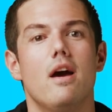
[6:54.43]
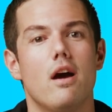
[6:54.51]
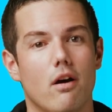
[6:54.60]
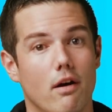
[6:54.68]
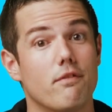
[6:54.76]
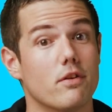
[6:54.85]

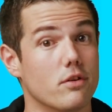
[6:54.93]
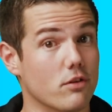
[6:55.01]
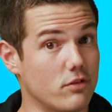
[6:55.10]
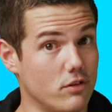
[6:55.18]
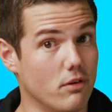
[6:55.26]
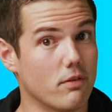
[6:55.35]
However, you're
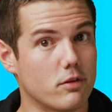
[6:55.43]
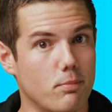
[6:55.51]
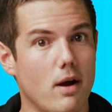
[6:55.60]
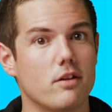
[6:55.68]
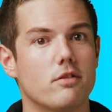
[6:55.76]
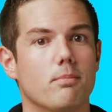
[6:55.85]
still
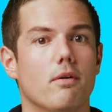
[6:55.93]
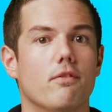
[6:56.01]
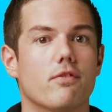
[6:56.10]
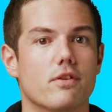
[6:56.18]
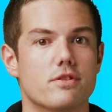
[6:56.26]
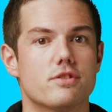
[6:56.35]
responsible
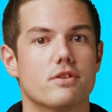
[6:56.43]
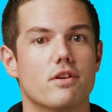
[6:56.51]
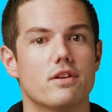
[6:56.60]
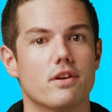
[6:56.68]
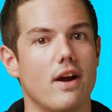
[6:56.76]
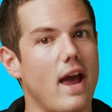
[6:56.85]
for
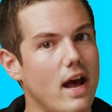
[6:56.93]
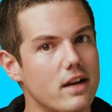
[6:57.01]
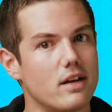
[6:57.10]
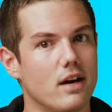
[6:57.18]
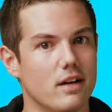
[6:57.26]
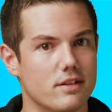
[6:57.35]
ensuring your ad
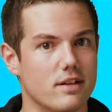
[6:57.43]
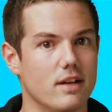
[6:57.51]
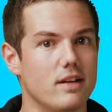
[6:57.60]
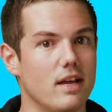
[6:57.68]
content